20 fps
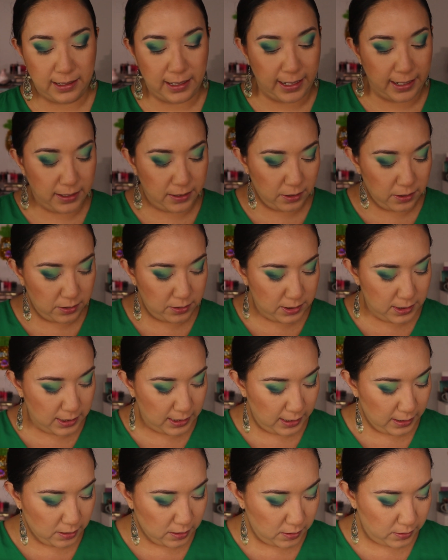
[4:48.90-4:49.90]
lighter
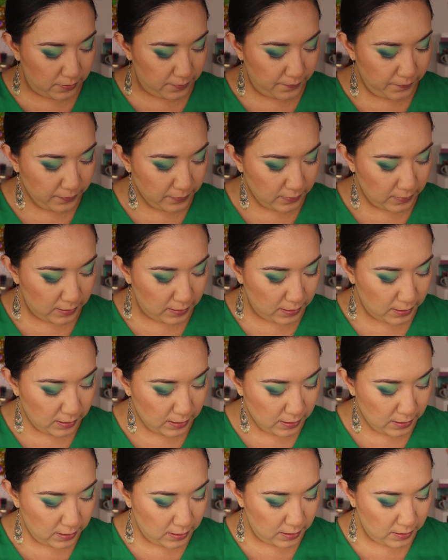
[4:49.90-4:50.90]
teal.
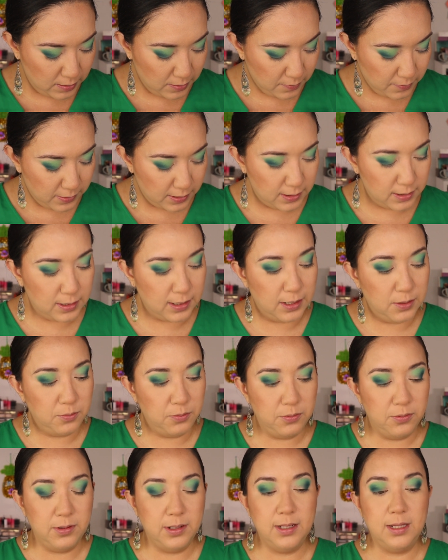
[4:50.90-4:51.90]
But I
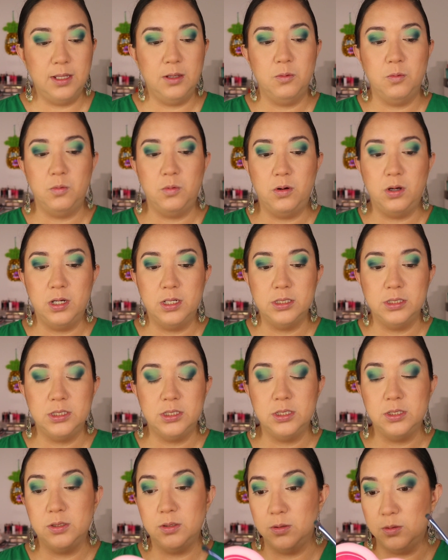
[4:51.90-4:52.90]
really want
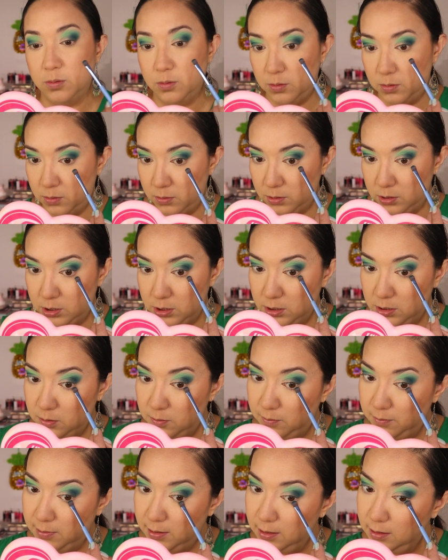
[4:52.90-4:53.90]
to just
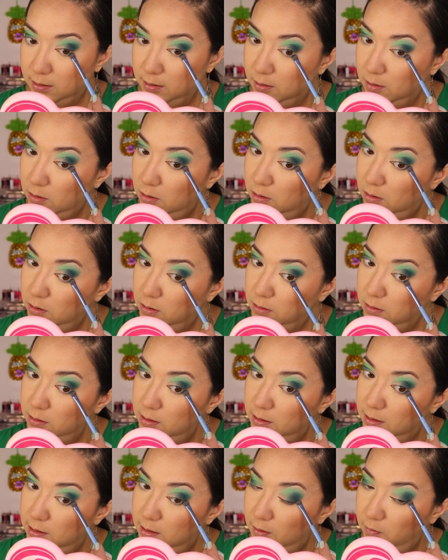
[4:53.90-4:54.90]
mix all
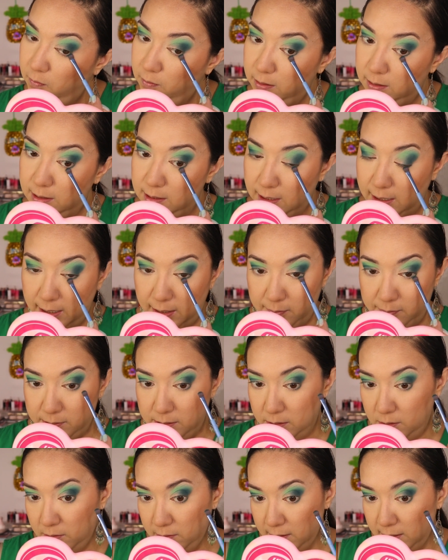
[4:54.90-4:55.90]
the different types
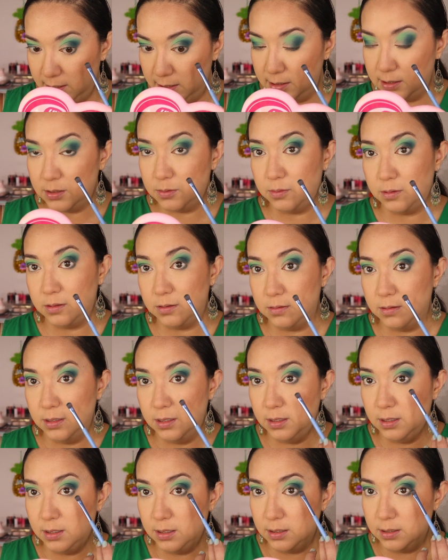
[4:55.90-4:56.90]
of greens. Well,
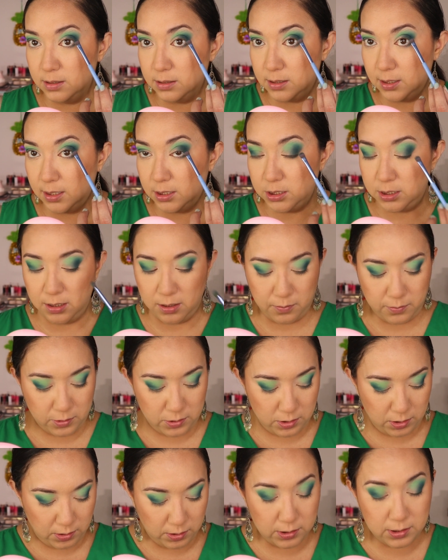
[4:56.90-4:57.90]
this actually
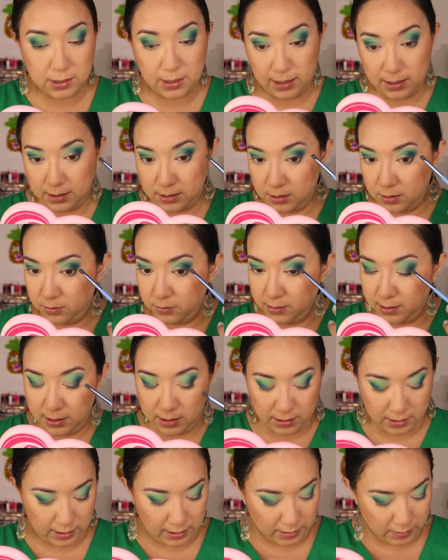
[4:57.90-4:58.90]
almost looks like the green
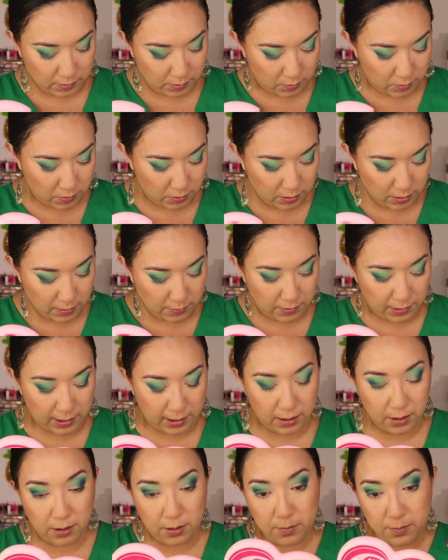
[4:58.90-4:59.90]
on the outer corner up
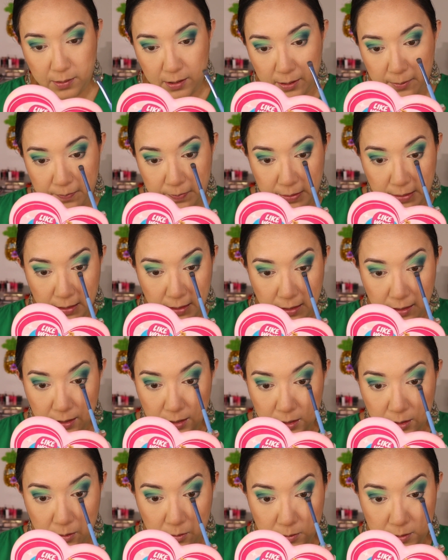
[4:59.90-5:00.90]
here, but
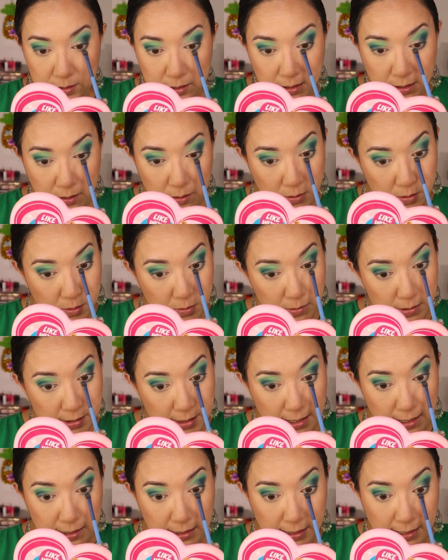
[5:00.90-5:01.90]
once I go in with
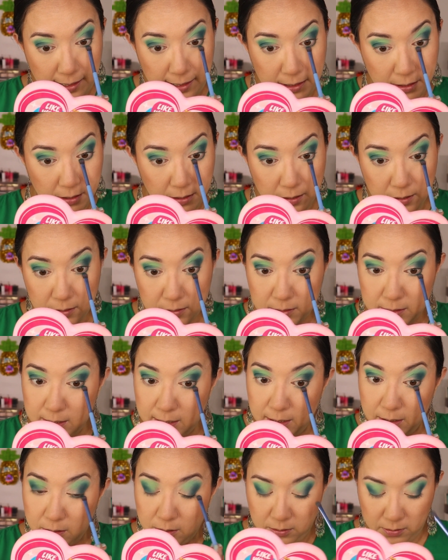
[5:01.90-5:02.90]
that lighter
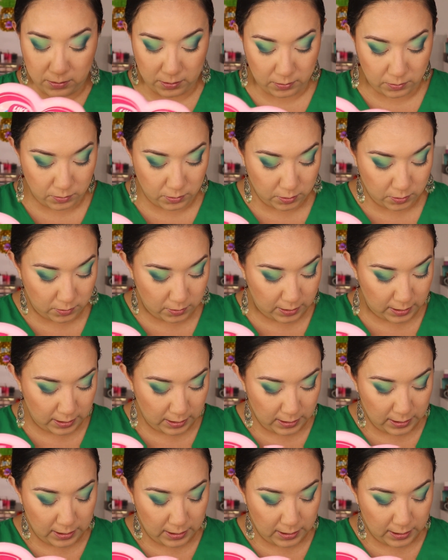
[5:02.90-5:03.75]
teal, it will